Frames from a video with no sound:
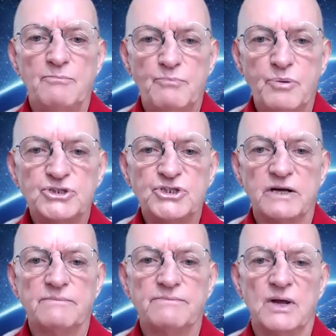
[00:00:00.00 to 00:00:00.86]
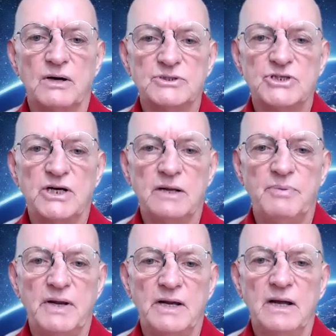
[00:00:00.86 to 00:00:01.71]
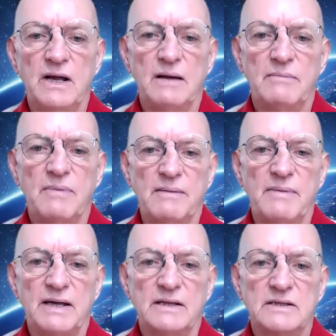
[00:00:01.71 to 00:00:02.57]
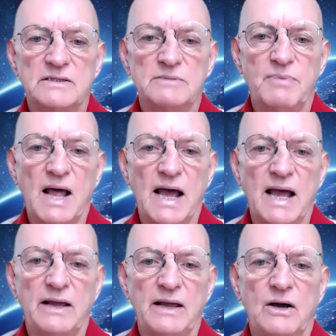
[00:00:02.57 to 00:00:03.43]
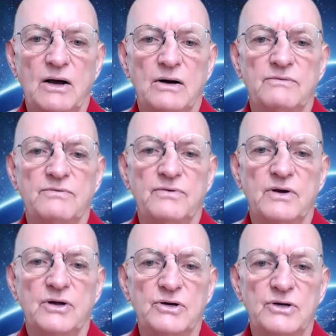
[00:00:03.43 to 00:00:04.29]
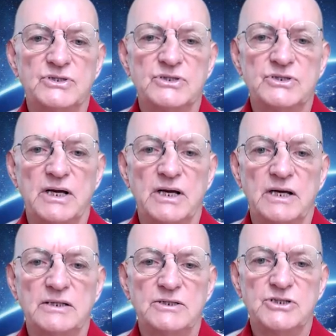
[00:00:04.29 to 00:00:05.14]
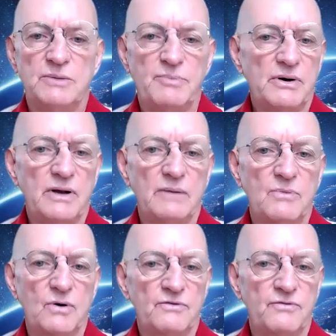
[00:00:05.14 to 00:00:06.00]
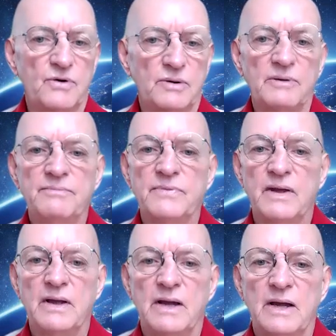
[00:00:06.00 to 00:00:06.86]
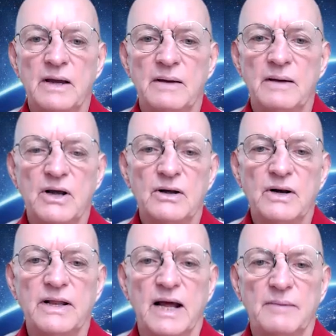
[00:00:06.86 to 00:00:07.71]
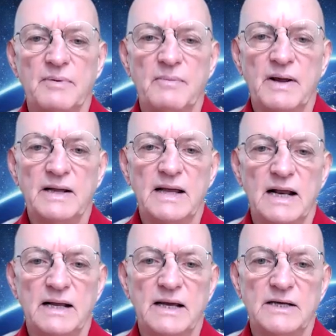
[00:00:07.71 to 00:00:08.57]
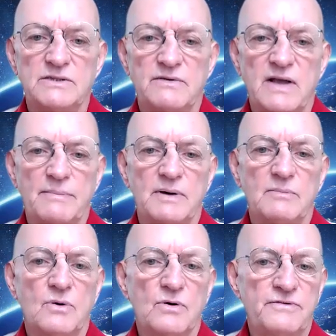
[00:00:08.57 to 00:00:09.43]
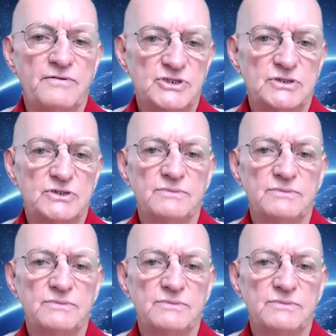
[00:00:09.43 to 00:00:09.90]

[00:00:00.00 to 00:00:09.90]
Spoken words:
pushing on GDP by making the supply of goods cheaper, more affordable. But not only that, but making the allocation of capital more efficient,